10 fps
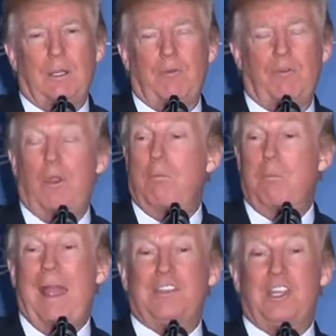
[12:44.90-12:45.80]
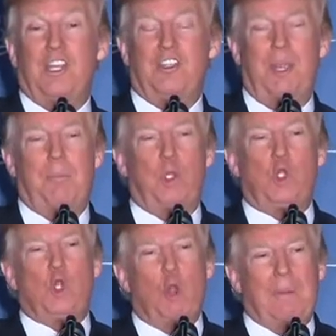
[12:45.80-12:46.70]
from, as an example,
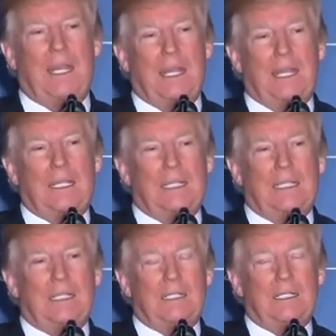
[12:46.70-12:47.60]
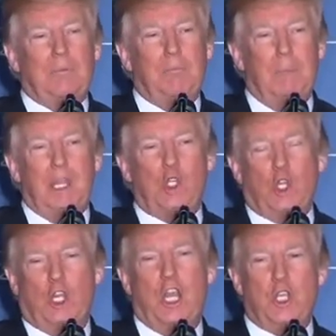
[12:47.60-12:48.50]
Germany,
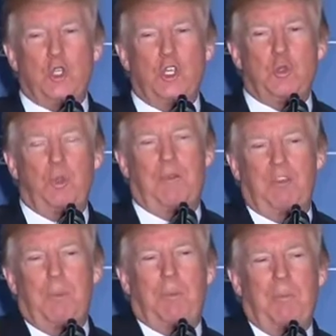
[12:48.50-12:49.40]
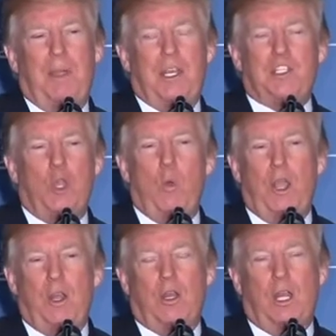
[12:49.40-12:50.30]
major countries. We have diplomats. They
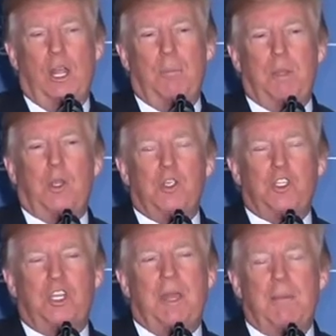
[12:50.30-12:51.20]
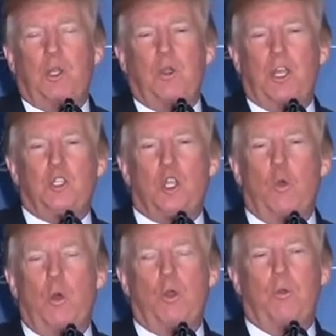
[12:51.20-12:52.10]
wait on line because the Democrats
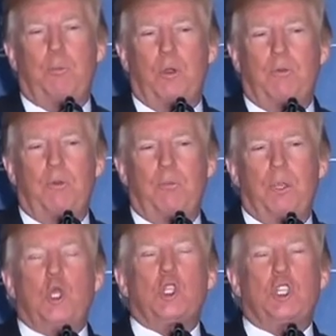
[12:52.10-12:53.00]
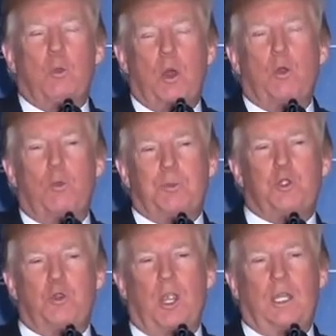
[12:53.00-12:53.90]
don't want to approve them because they want to
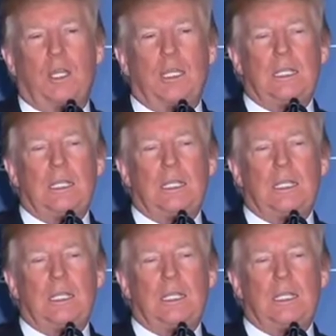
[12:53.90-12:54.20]
obstruct.